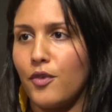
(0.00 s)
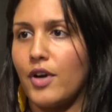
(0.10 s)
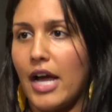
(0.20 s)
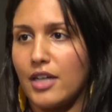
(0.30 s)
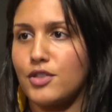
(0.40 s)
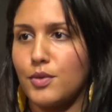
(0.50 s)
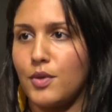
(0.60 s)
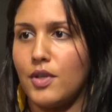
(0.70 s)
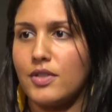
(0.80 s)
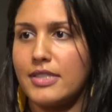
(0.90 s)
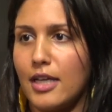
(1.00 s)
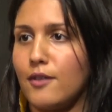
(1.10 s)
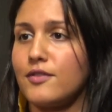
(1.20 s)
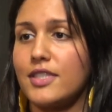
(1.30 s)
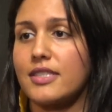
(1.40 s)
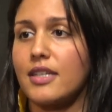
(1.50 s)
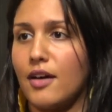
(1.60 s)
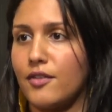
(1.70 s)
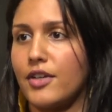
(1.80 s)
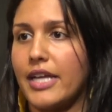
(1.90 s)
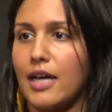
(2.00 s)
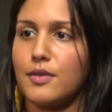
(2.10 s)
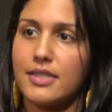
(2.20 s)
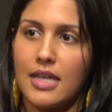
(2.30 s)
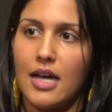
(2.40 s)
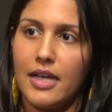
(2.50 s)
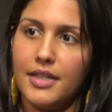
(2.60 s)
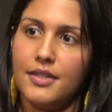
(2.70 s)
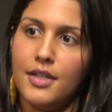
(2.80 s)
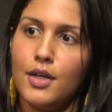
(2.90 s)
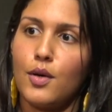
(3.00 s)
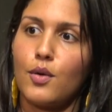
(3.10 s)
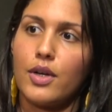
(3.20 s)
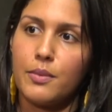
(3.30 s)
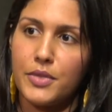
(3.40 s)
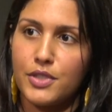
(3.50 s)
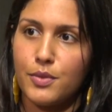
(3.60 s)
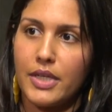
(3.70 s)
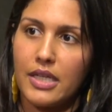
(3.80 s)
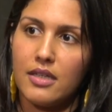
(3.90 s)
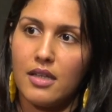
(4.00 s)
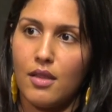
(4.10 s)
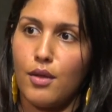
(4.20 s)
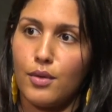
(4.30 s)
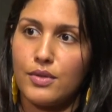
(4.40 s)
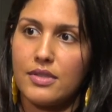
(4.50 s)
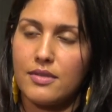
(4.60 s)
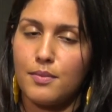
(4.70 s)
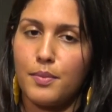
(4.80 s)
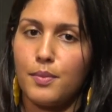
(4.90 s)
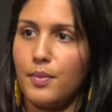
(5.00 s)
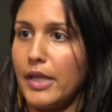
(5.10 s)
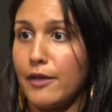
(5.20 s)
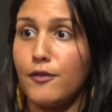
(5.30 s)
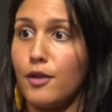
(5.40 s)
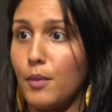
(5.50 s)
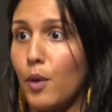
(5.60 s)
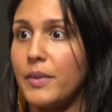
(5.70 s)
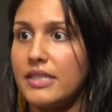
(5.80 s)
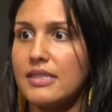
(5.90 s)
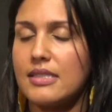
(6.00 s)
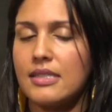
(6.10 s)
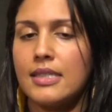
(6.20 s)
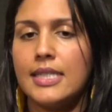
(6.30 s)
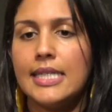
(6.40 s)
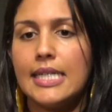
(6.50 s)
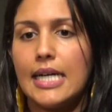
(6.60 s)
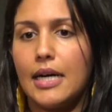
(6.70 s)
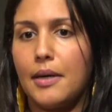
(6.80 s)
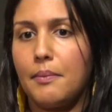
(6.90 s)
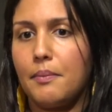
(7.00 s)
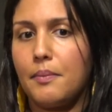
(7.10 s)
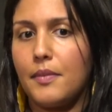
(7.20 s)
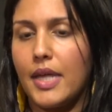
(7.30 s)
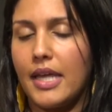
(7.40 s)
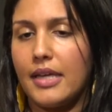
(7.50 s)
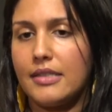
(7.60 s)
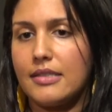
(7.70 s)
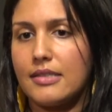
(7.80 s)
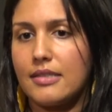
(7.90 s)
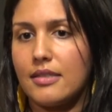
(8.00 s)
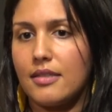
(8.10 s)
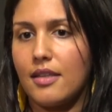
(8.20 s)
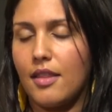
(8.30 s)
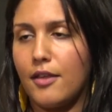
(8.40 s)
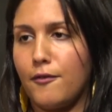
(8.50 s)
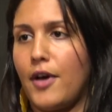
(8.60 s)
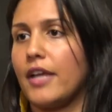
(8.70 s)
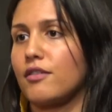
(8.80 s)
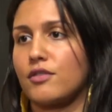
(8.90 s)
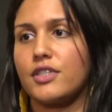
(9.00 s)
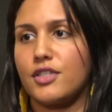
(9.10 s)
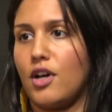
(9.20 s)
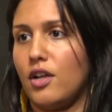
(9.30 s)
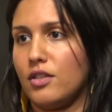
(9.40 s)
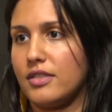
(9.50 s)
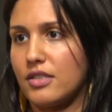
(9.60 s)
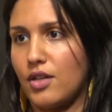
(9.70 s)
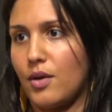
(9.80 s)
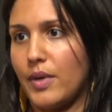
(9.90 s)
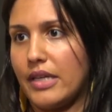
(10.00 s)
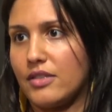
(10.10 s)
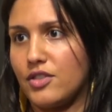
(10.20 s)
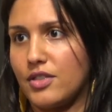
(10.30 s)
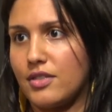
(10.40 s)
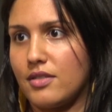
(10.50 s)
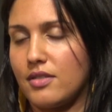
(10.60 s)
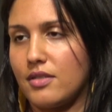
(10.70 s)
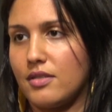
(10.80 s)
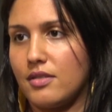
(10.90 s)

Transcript: for actual self discovery outside or in between and those playful moments. Um, and the final result is always just